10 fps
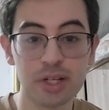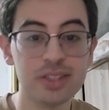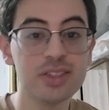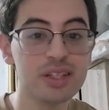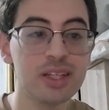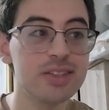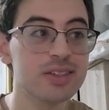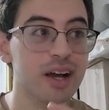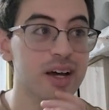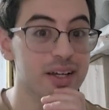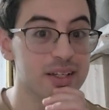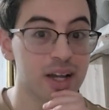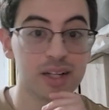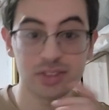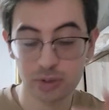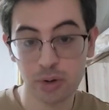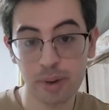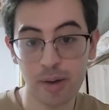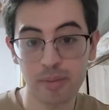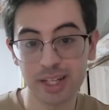It's not a non-zero
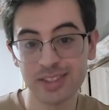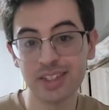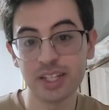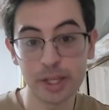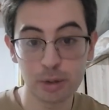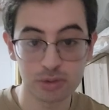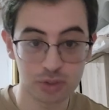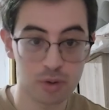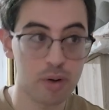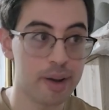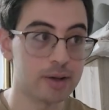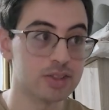amount, but it's a near zero amount.